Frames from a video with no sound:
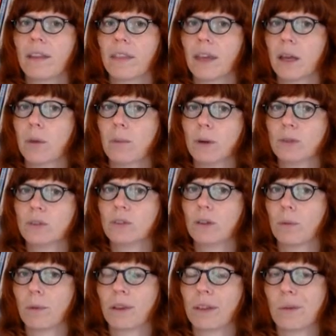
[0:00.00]
They are both
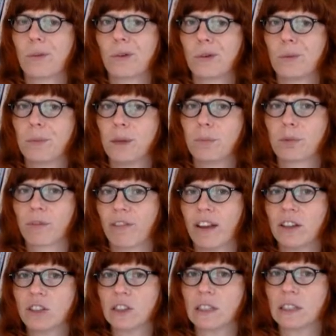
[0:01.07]
not where they want to be
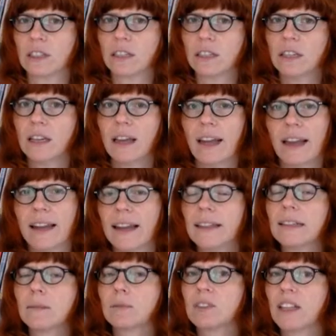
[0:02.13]
professionally and
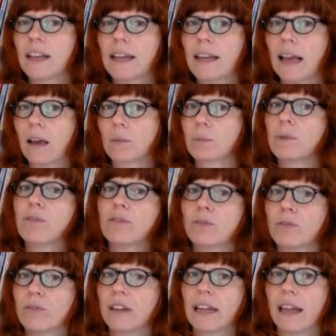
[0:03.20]
end up selling out
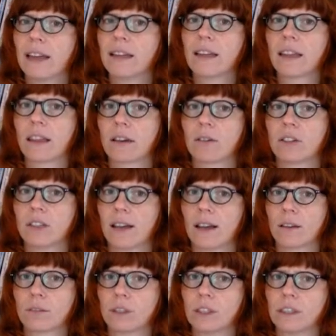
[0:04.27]
before regaining their
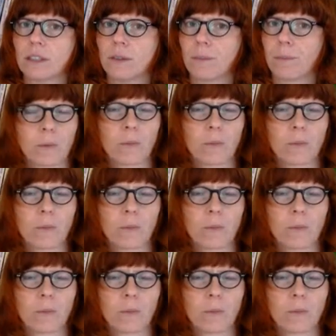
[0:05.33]
integrity.